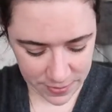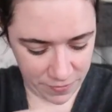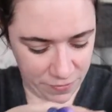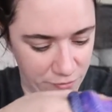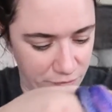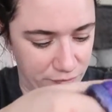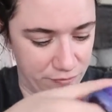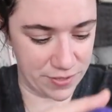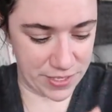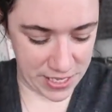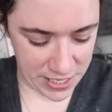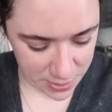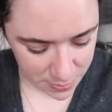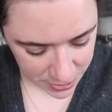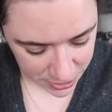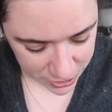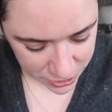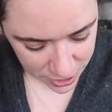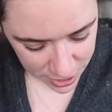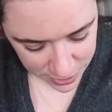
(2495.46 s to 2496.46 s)
If you've seen the
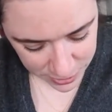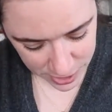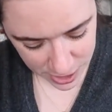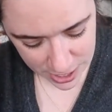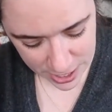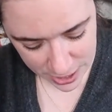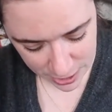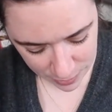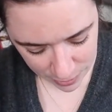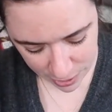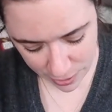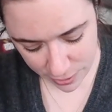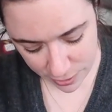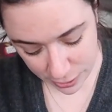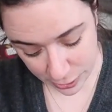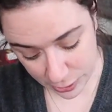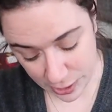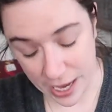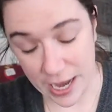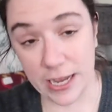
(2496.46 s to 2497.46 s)
picture online, you probably
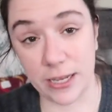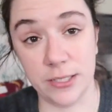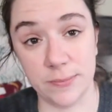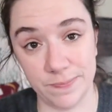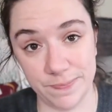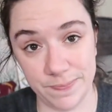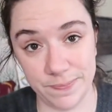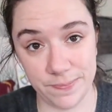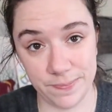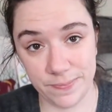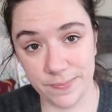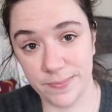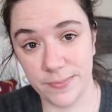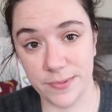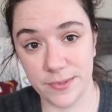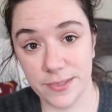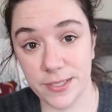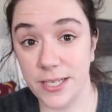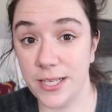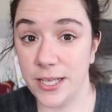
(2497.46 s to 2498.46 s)
are like,
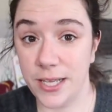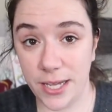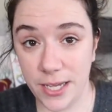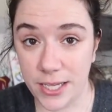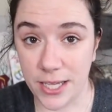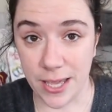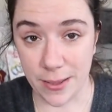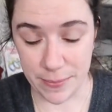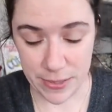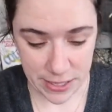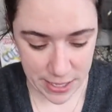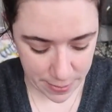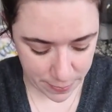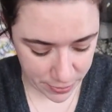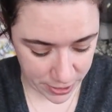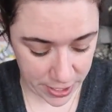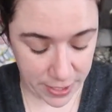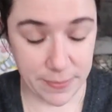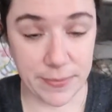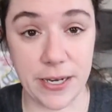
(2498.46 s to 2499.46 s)
it can't be that
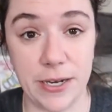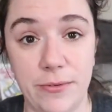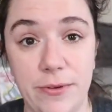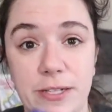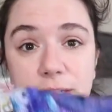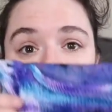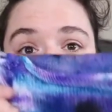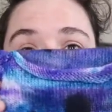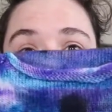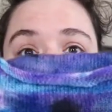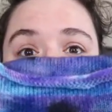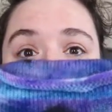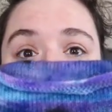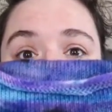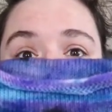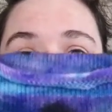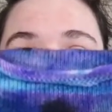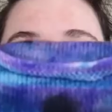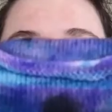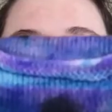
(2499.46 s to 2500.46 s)
bright, but it really is that
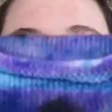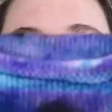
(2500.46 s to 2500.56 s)
bright.